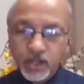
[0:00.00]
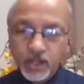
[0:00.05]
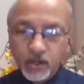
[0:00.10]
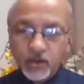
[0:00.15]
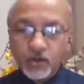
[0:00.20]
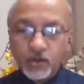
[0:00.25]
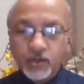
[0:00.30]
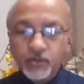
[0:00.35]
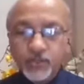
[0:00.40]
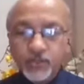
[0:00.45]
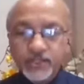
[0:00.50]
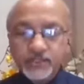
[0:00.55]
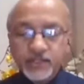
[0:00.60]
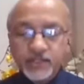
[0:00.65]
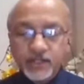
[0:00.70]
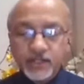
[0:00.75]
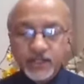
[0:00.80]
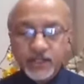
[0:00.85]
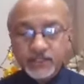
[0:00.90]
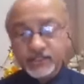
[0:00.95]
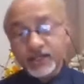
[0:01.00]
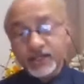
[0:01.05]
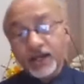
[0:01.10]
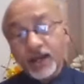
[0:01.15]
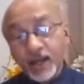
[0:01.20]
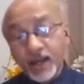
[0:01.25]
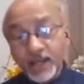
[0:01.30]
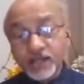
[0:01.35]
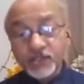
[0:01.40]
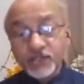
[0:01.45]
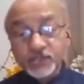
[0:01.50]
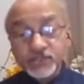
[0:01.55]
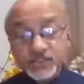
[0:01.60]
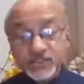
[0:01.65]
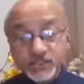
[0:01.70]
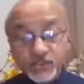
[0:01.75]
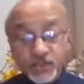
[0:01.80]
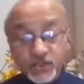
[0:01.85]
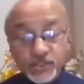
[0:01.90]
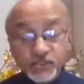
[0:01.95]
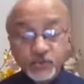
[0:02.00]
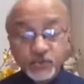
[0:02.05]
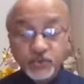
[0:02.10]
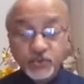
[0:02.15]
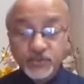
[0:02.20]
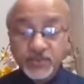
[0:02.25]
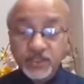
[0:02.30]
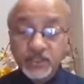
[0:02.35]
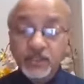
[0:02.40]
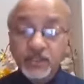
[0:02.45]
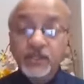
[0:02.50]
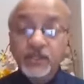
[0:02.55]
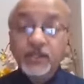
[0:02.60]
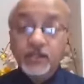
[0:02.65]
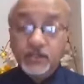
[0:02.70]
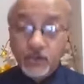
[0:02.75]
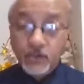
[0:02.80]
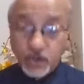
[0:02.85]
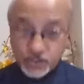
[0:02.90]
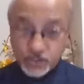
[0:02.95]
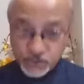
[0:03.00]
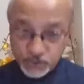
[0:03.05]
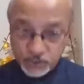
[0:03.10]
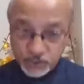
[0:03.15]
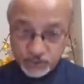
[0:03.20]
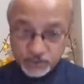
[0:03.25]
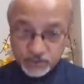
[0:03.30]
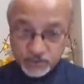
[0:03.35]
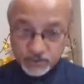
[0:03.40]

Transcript: or whether the higher dose is going to be toxic,